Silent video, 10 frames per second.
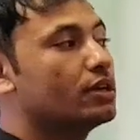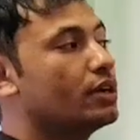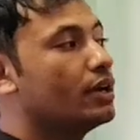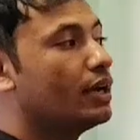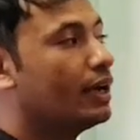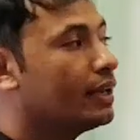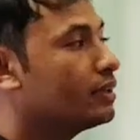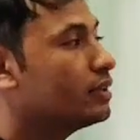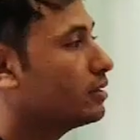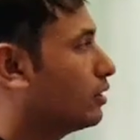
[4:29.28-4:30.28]

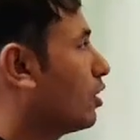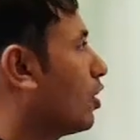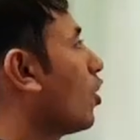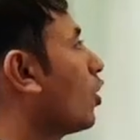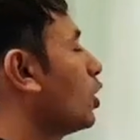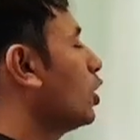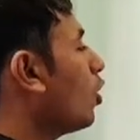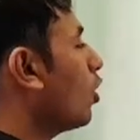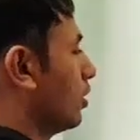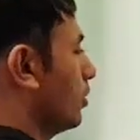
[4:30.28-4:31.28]
in a
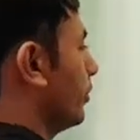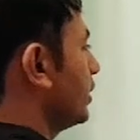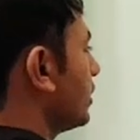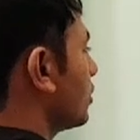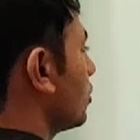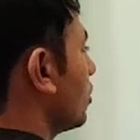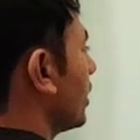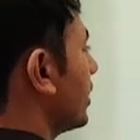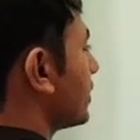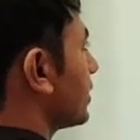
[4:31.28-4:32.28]
law which is known
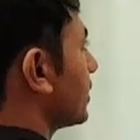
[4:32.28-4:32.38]
as